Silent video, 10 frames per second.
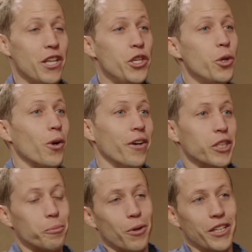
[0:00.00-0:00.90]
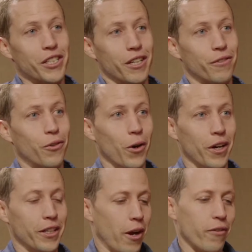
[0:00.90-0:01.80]
And you were on this project
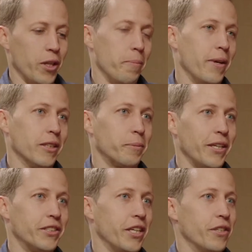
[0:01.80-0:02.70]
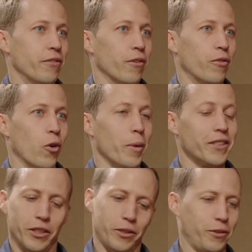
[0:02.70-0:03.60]
for, I've only been at Space Station for 4
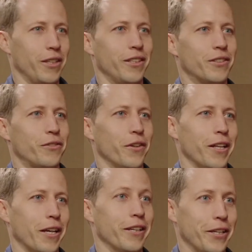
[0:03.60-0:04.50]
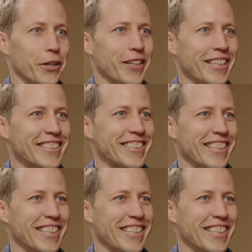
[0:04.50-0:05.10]
months. It's felt like a year at least.